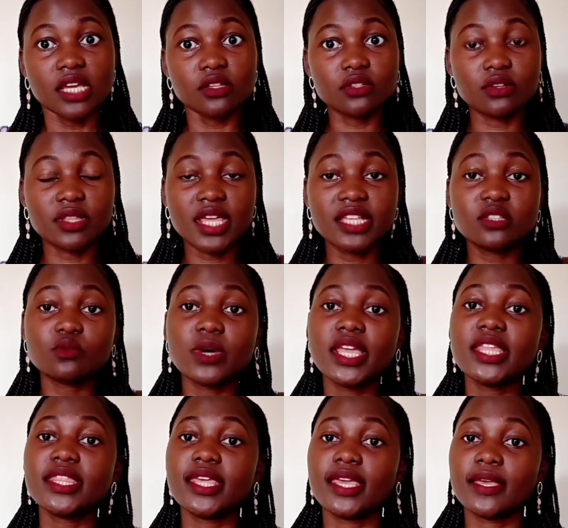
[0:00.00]
So that's
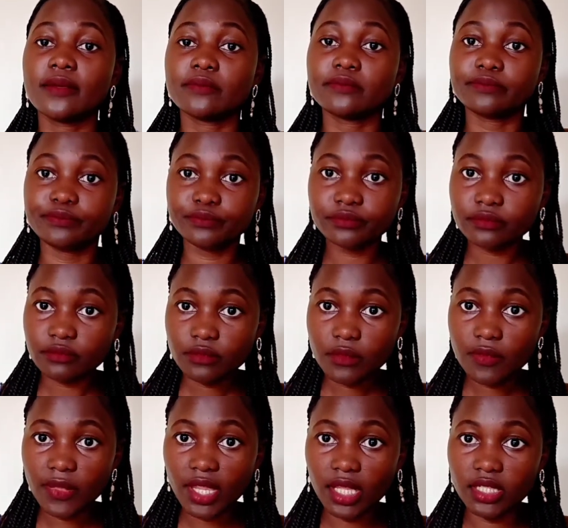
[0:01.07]
why they
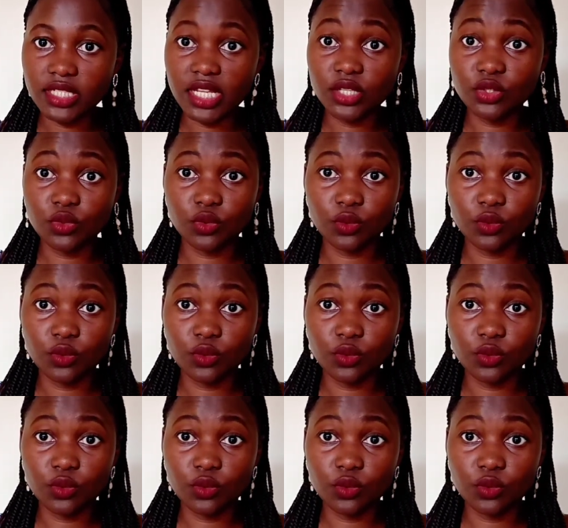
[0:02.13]
tend